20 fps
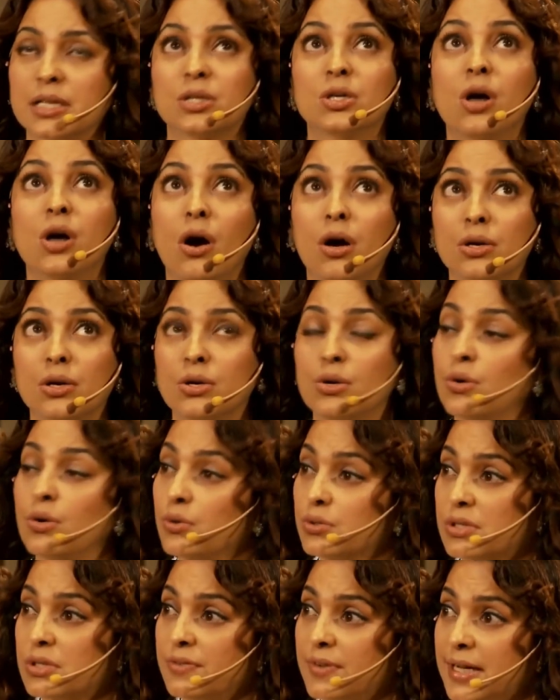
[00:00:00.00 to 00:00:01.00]
that God
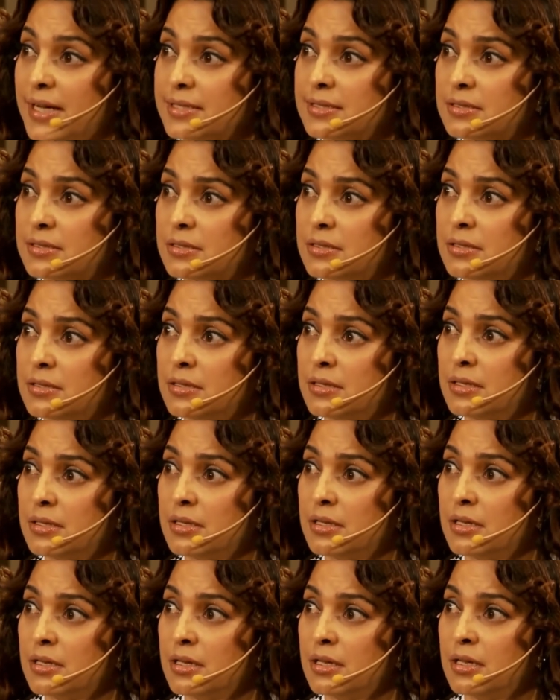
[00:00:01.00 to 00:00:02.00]
knows of us.
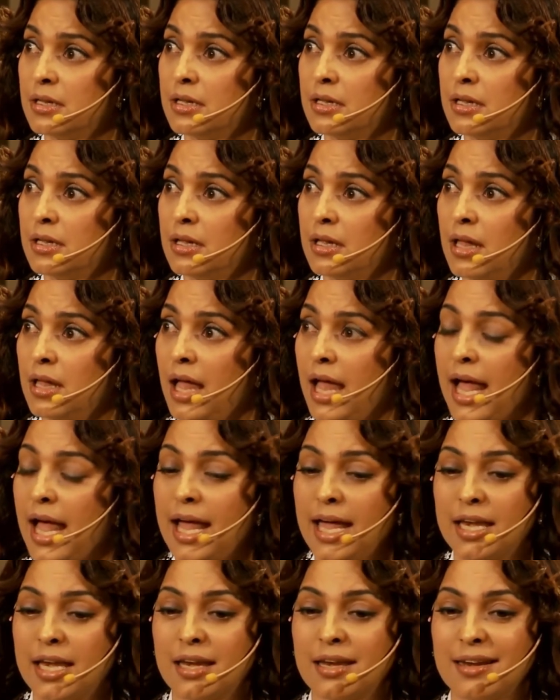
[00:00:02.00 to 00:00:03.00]

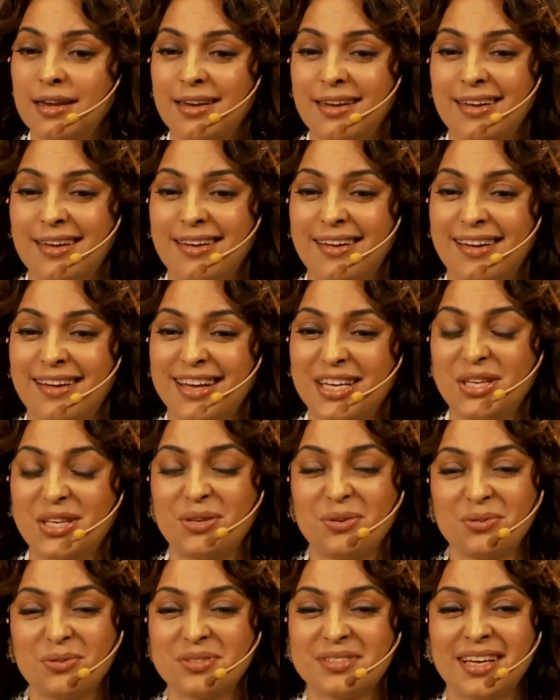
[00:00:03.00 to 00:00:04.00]
And
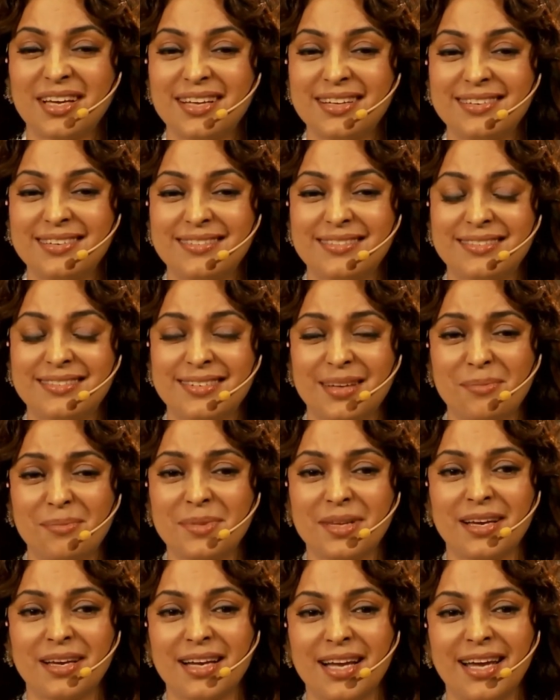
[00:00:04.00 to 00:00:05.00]
you said
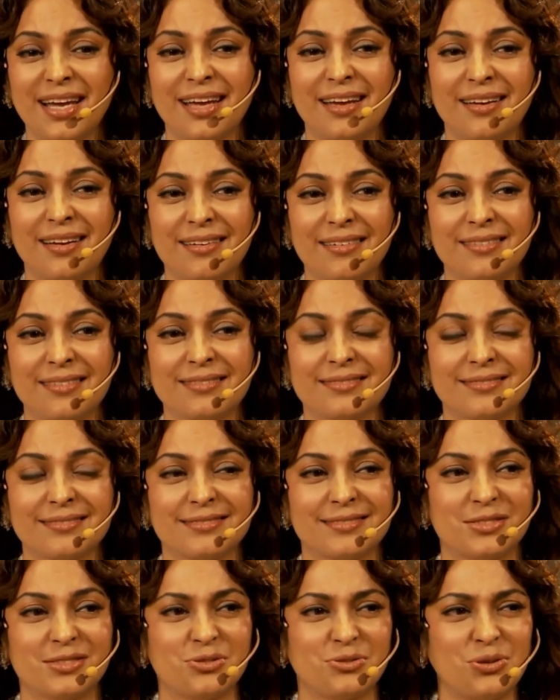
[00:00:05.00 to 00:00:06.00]
something like,
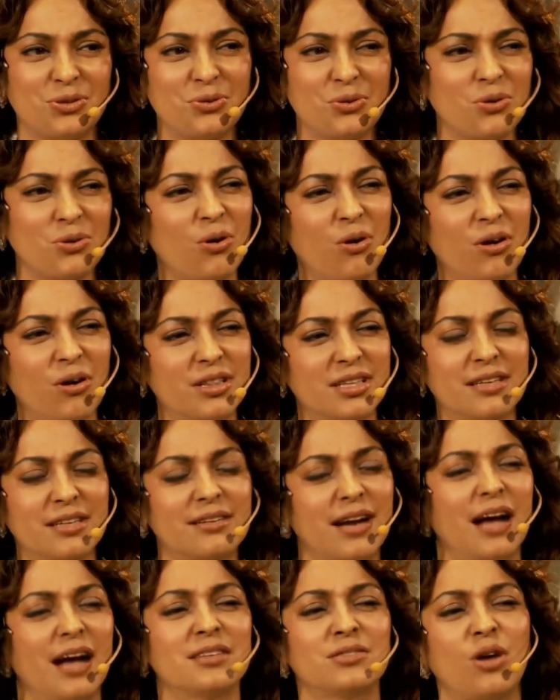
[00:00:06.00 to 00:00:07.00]
"Do you know all the
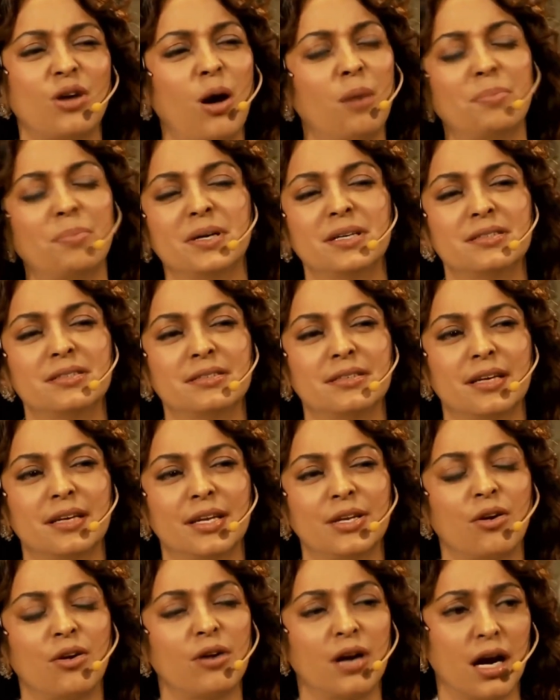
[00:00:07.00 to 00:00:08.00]
grasshoppers
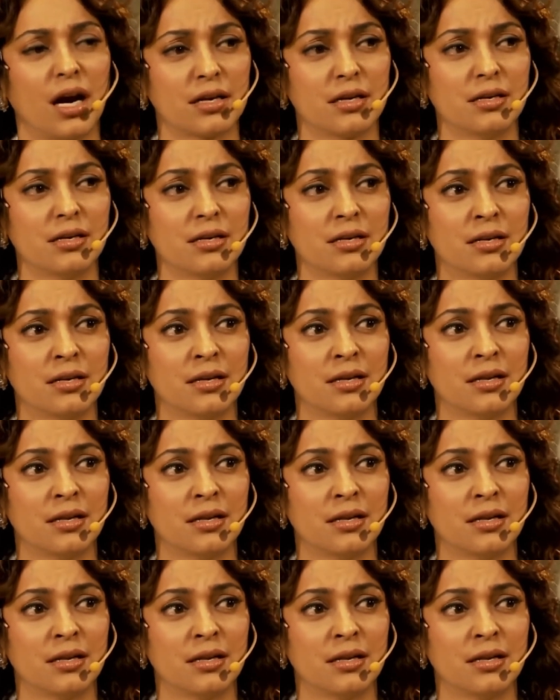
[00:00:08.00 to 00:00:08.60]
in your garden?"